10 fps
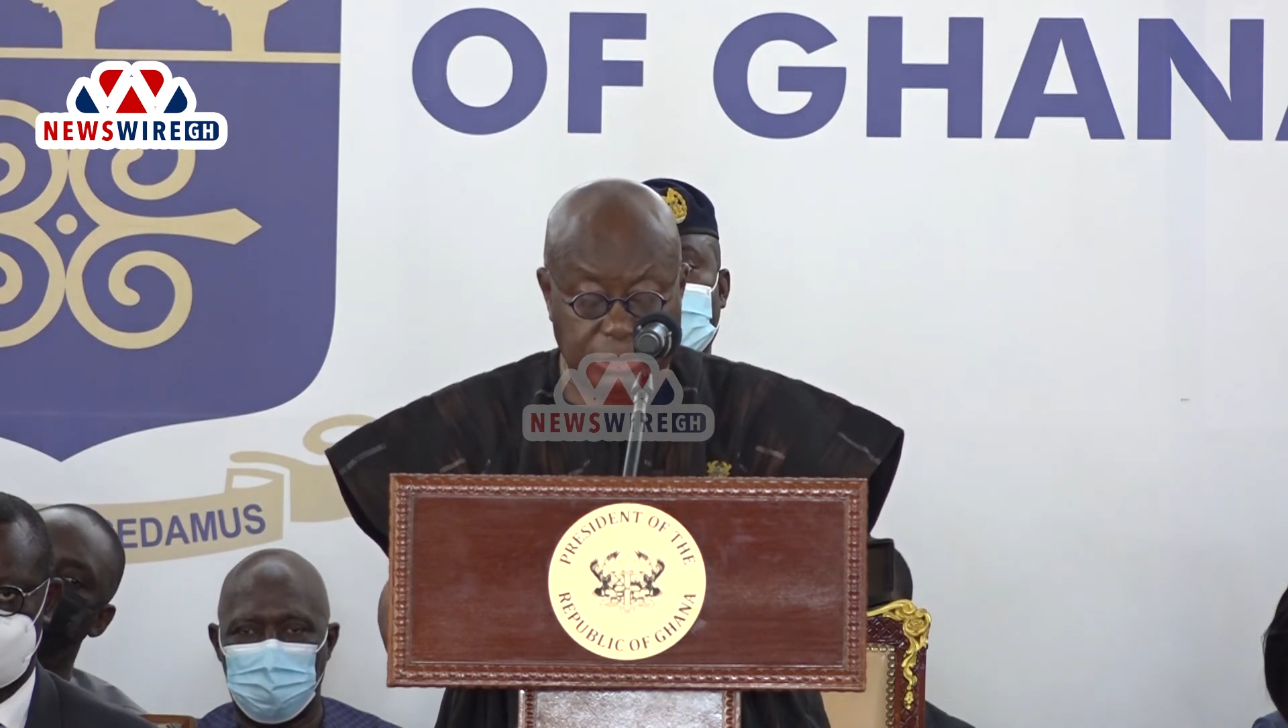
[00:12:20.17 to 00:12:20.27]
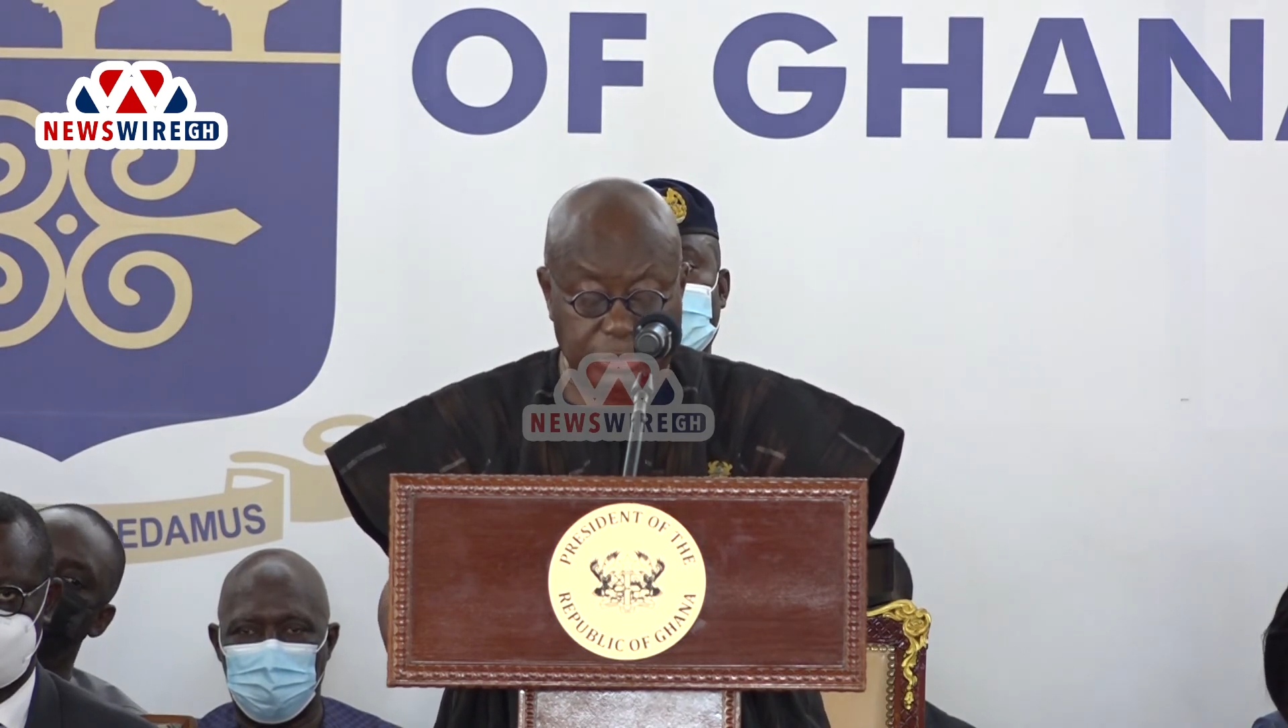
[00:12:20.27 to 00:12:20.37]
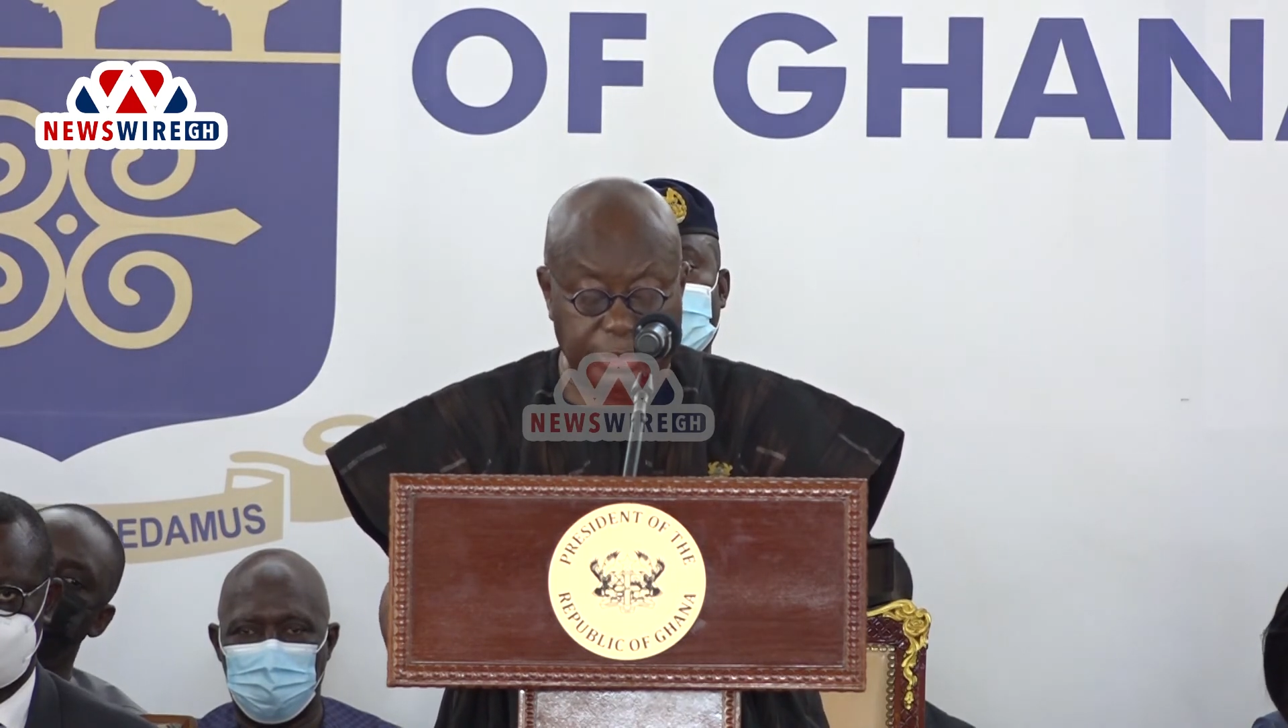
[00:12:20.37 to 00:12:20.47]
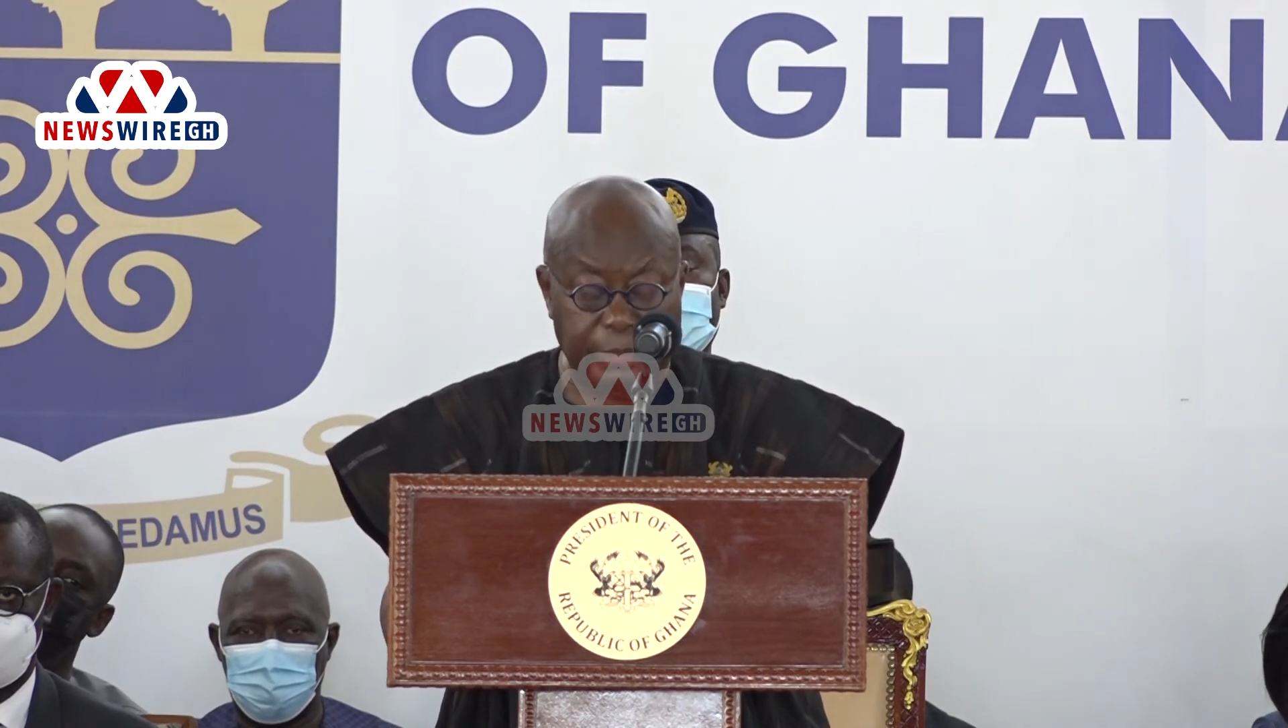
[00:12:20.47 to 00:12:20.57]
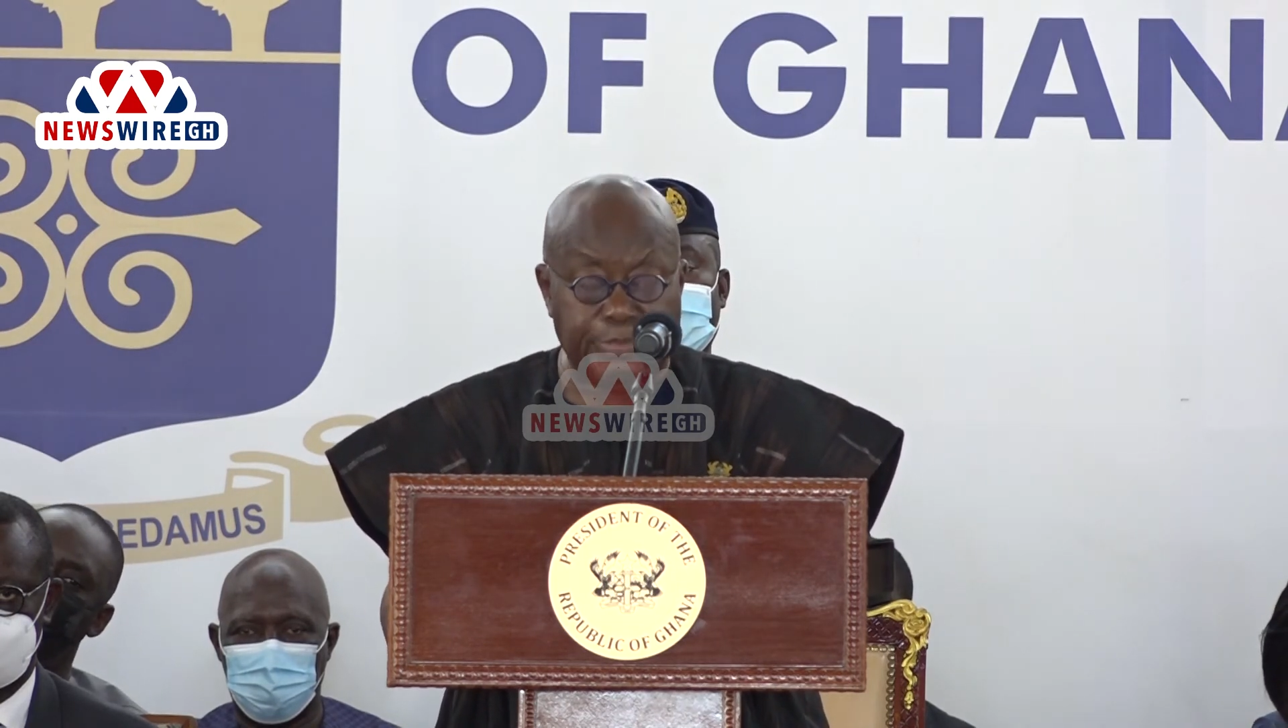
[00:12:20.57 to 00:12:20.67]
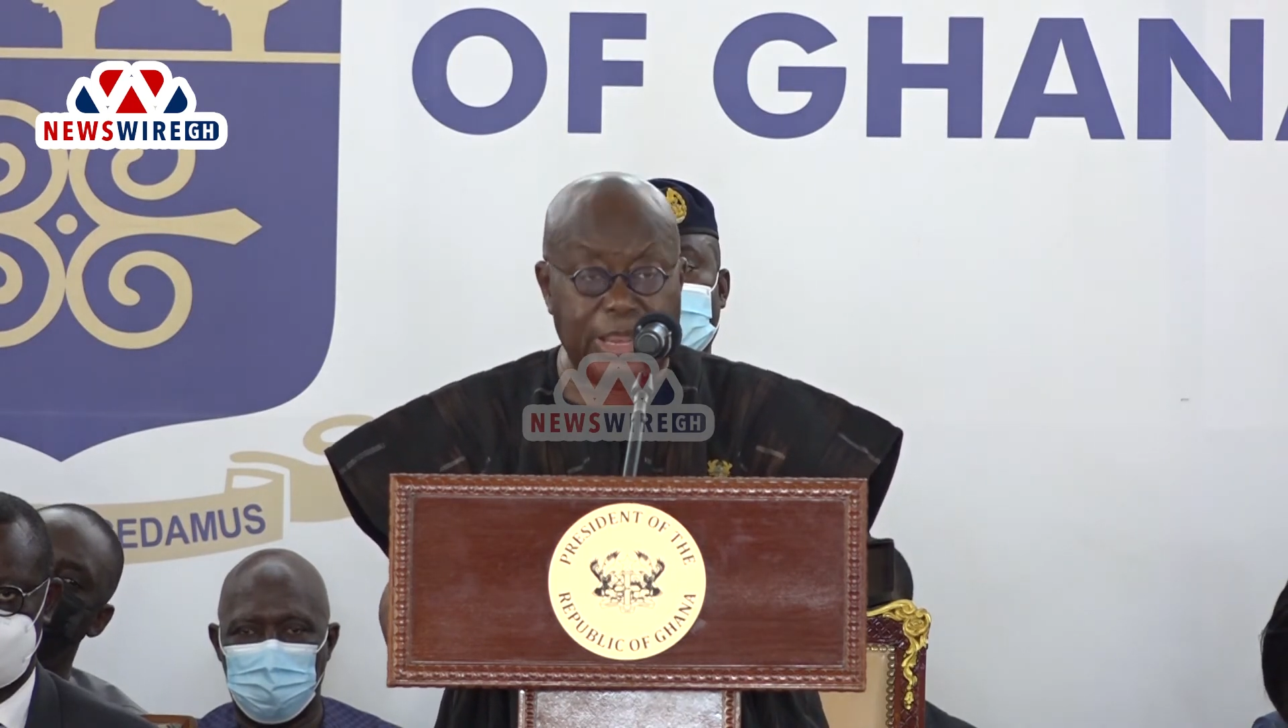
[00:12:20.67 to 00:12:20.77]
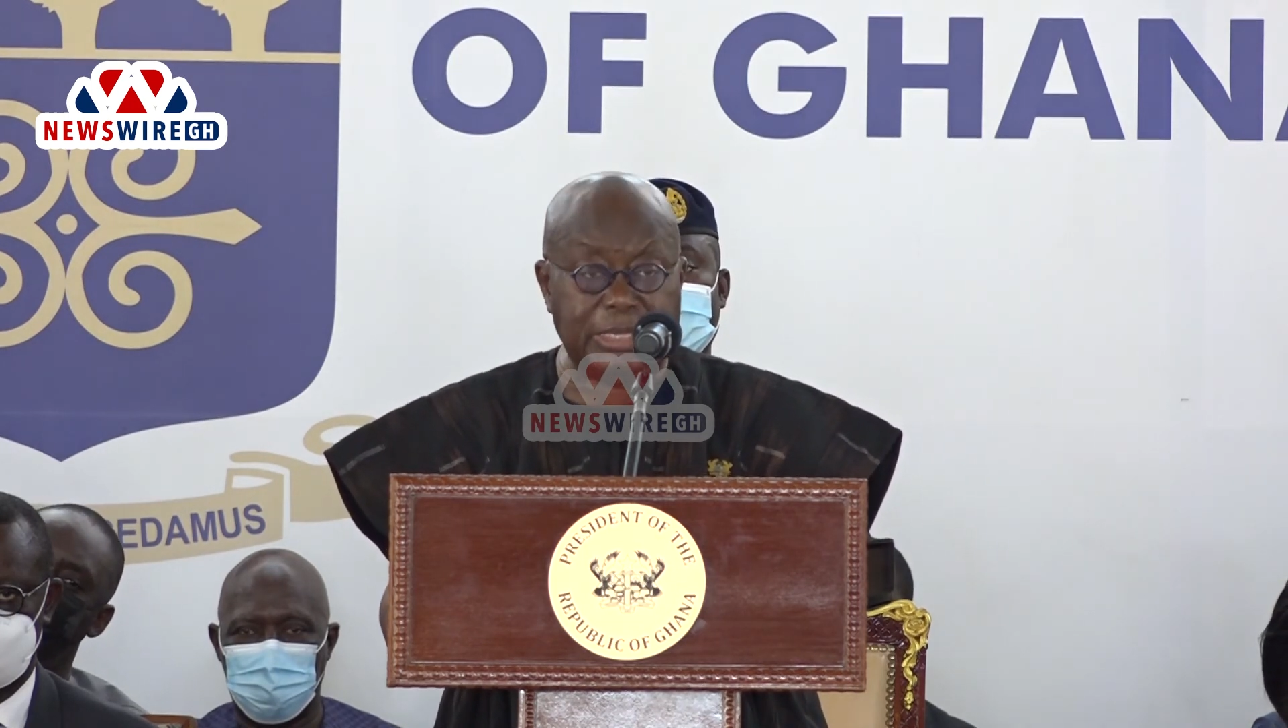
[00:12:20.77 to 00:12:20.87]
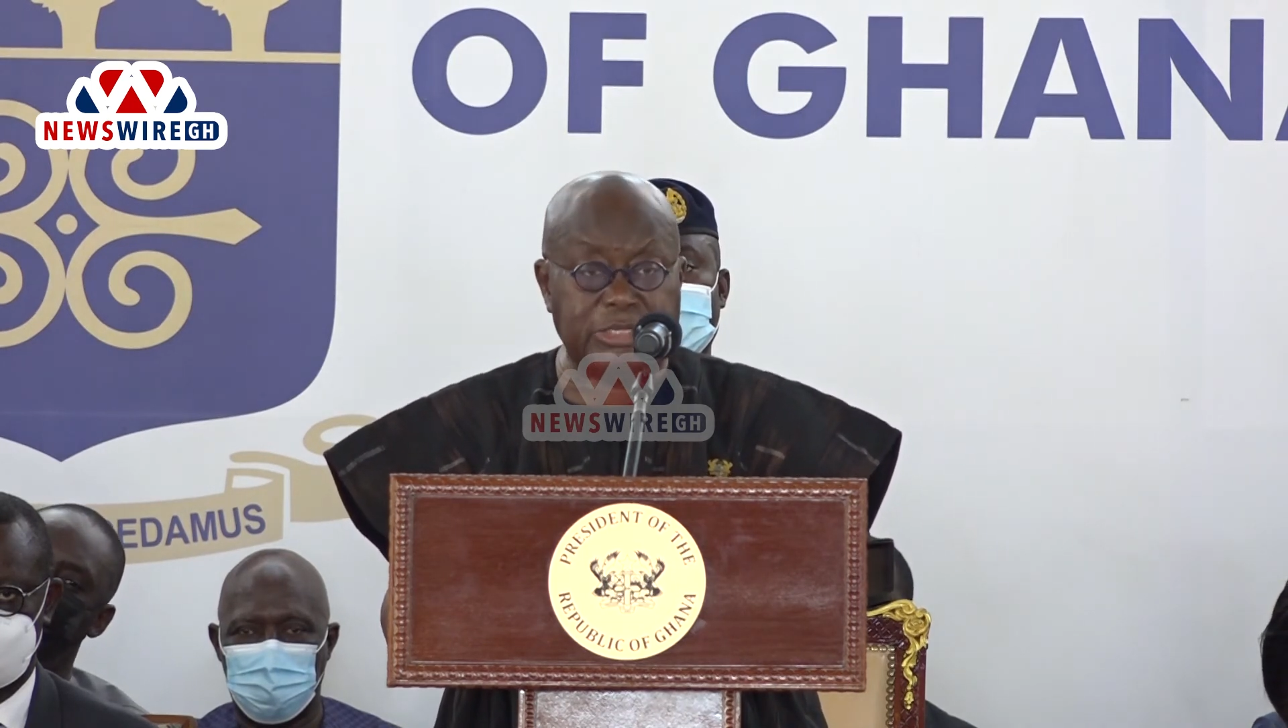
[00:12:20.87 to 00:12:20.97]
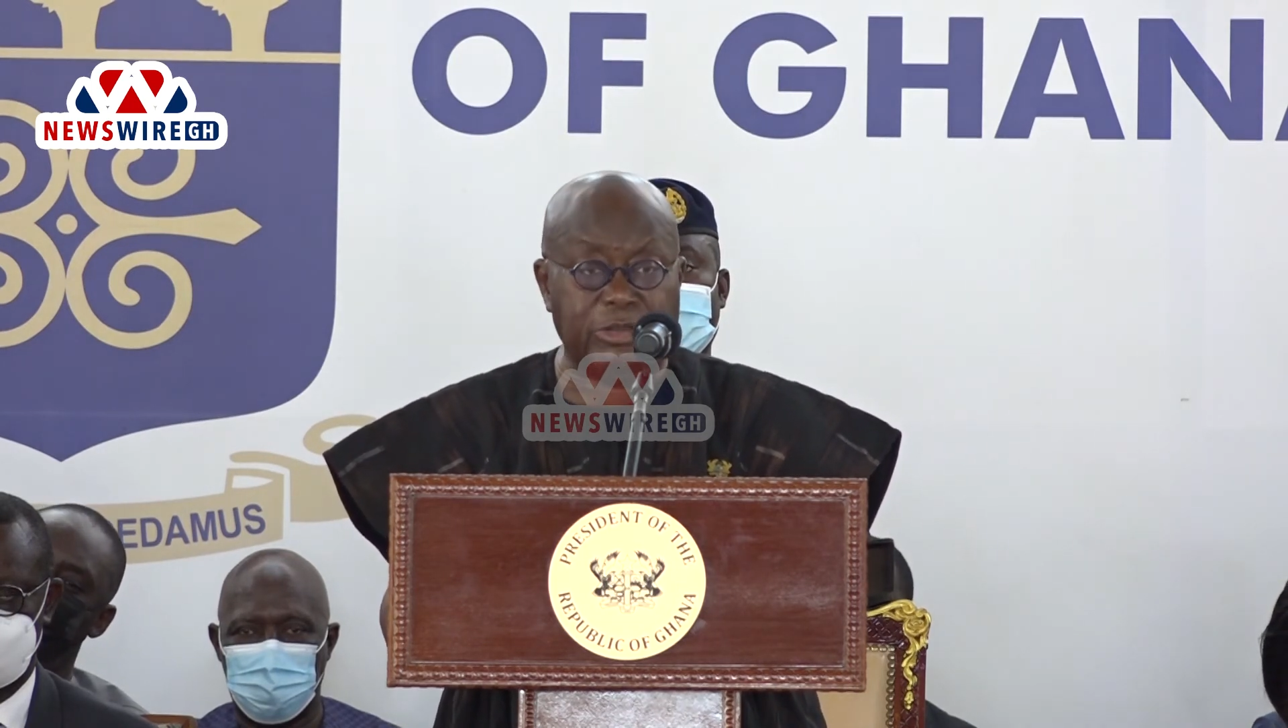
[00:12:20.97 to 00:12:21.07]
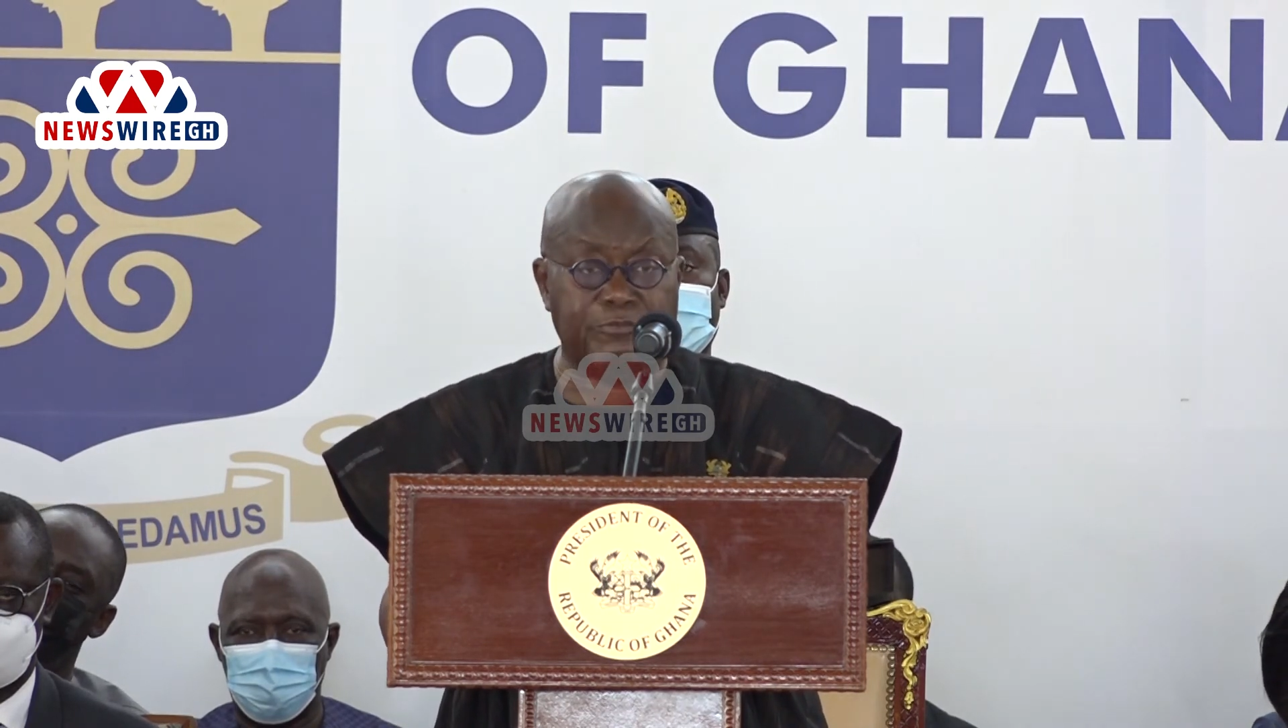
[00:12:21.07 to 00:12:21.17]
to the
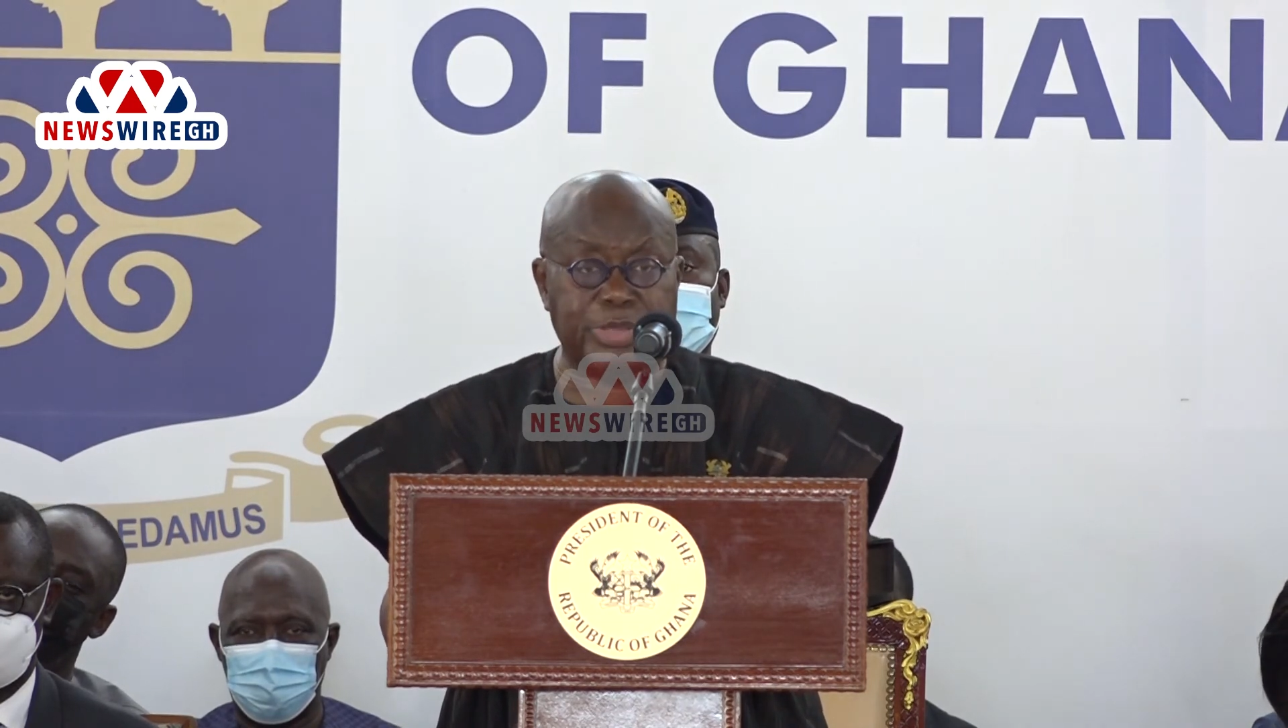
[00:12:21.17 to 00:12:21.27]
ability of